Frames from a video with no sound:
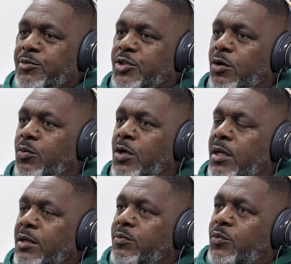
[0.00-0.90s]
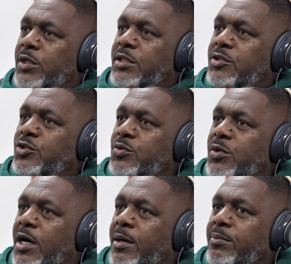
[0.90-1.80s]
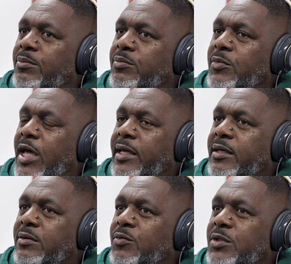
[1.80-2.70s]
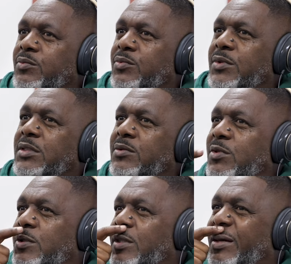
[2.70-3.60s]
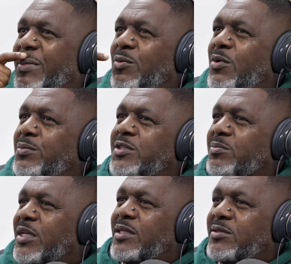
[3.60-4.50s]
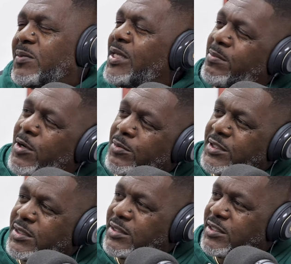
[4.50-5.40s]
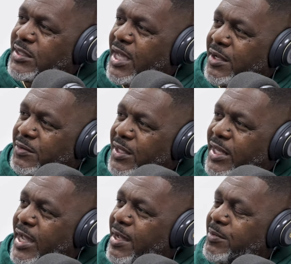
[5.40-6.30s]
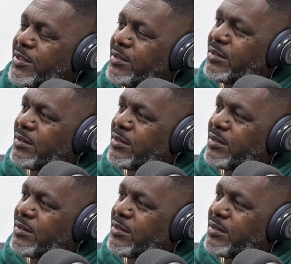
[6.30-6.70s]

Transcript: so when did you when you think about, what were some things, key moments in Seattle that happened?